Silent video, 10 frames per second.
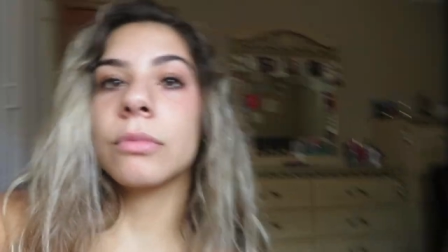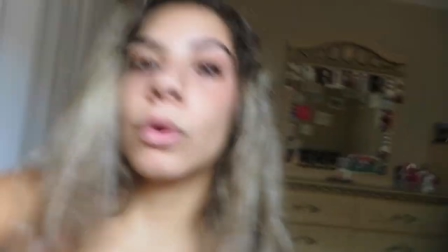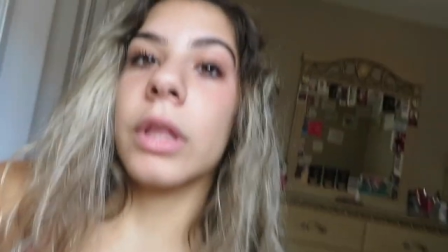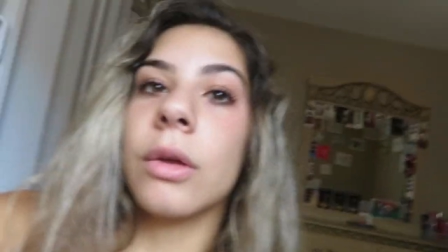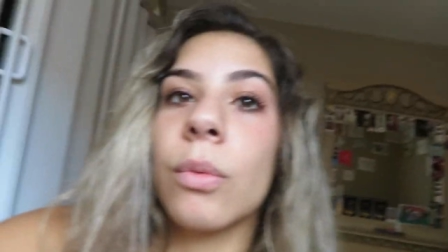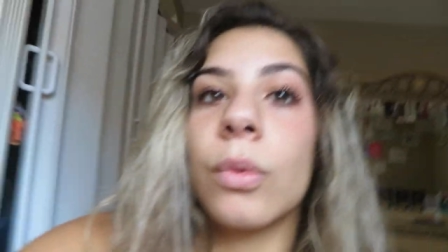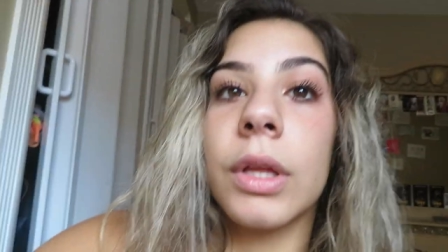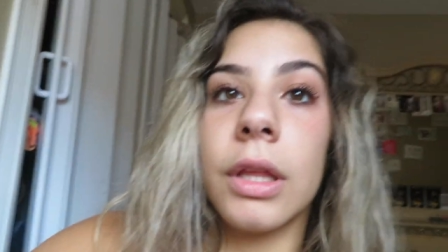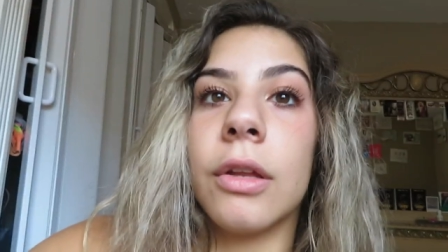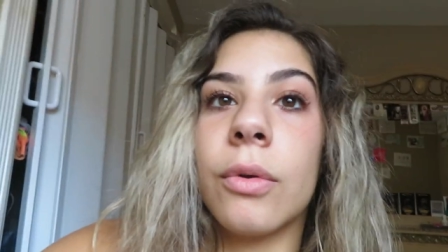Really,
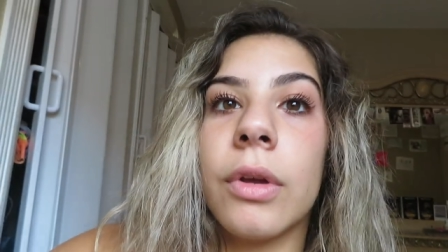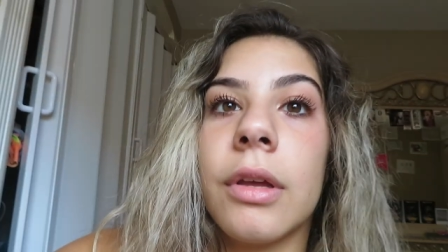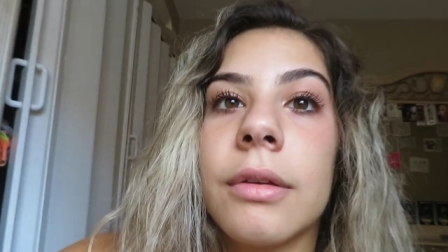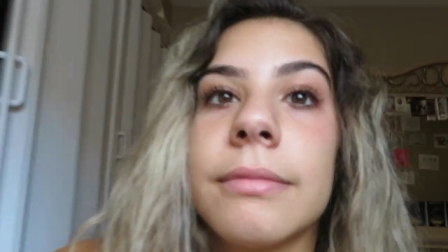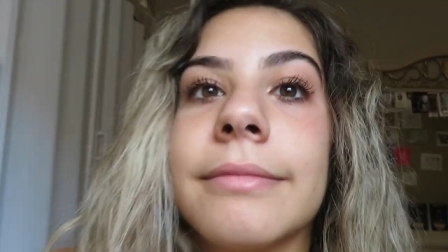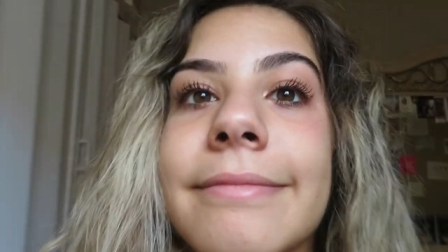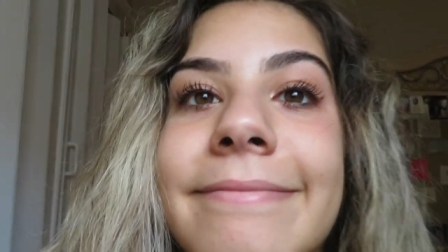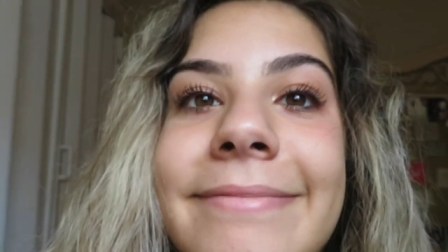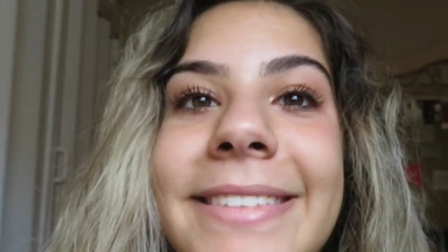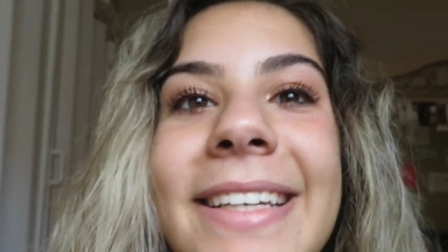really annoying.
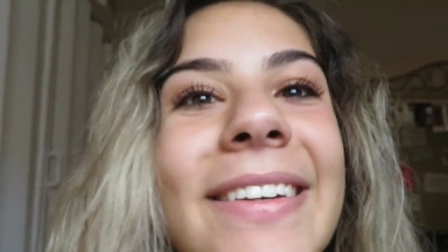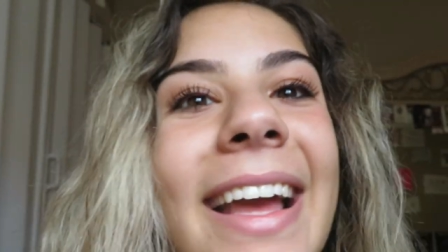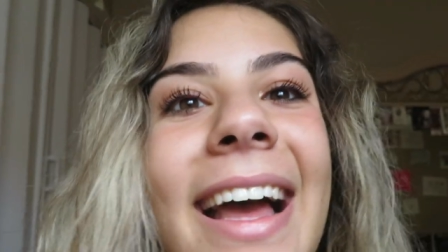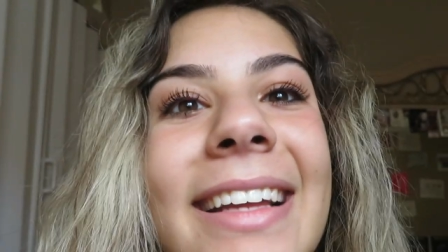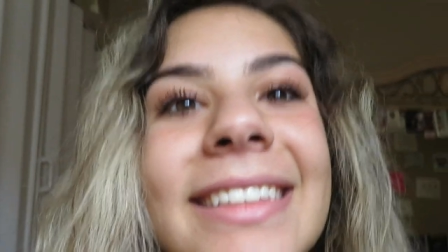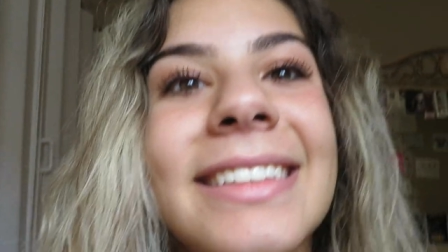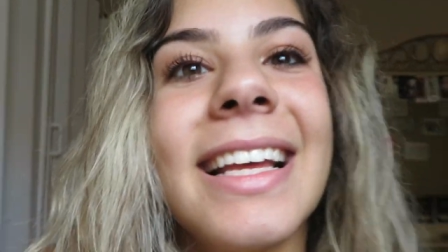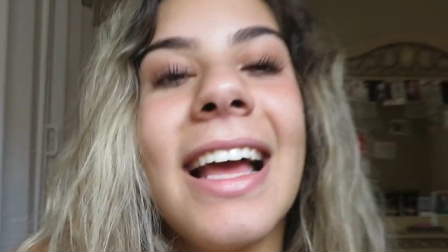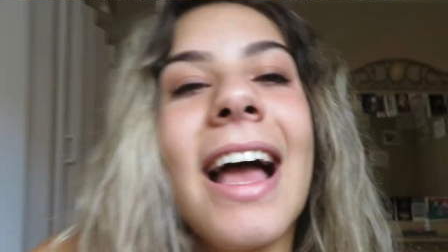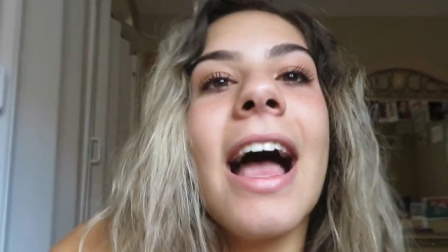So yeah.
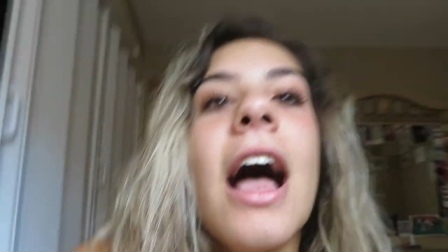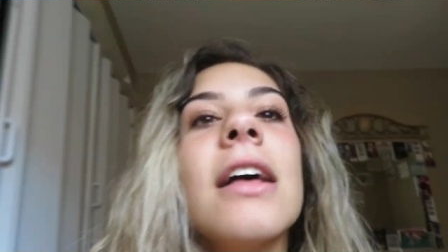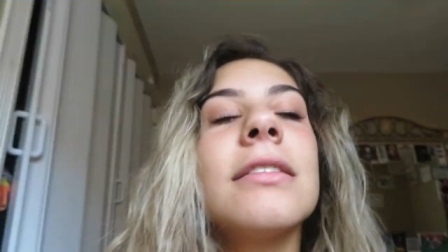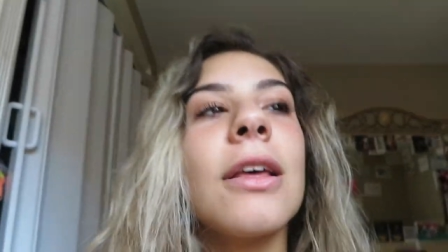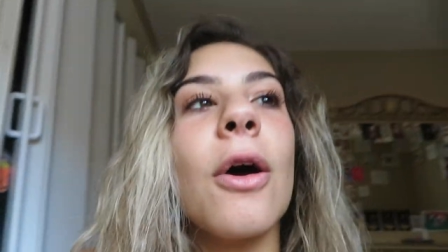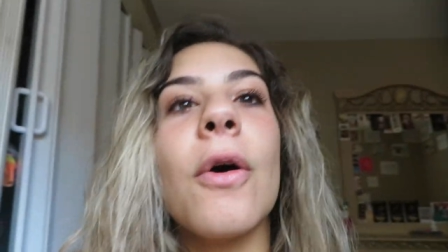So